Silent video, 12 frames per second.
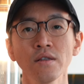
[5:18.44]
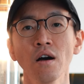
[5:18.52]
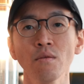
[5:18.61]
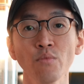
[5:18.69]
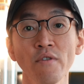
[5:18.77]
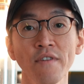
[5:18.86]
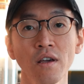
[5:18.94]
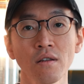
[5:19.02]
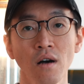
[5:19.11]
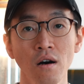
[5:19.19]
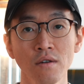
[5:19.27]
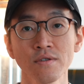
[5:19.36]
Now moving
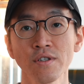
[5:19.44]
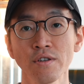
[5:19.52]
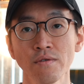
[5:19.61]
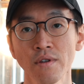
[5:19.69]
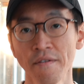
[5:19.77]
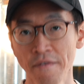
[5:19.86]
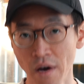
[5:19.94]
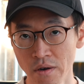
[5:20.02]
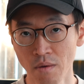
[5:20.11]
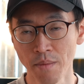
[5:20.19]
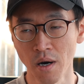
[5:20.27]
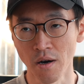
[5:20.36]
on to the
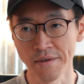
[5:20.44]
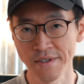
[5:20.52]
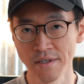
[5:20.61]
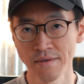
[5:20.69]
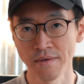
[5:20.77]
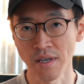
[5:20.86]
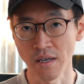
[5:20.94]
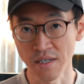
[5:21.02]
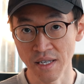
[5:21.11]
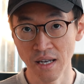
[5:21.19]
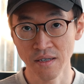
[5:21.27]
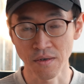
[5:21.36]
final parts, the
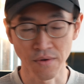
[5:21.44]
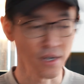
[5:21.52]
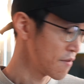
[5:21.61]
accessory.